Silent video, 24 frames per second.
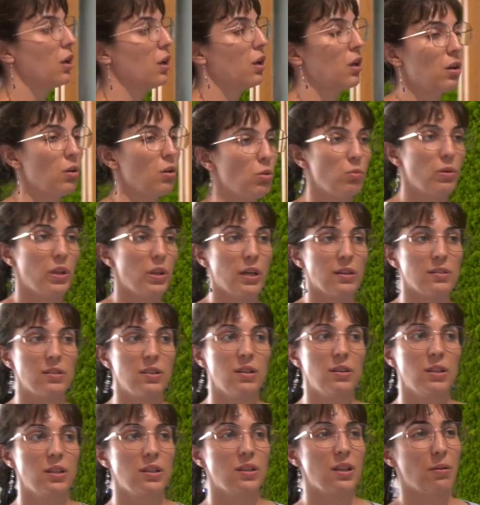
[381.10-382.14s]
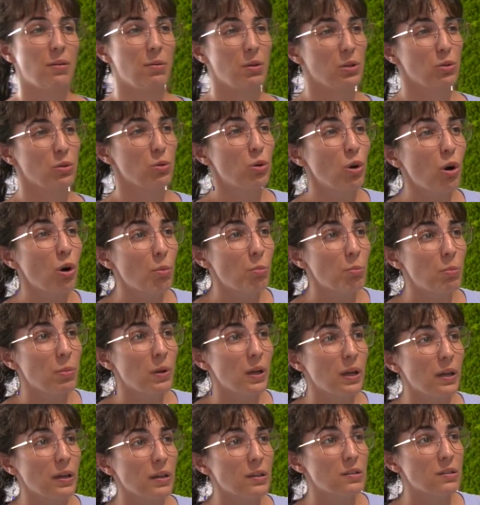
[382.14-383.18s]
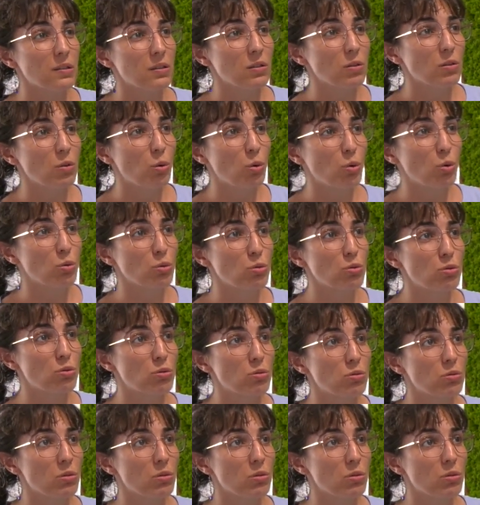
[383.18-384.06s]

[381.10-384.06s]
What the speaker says: with a CW complex whose,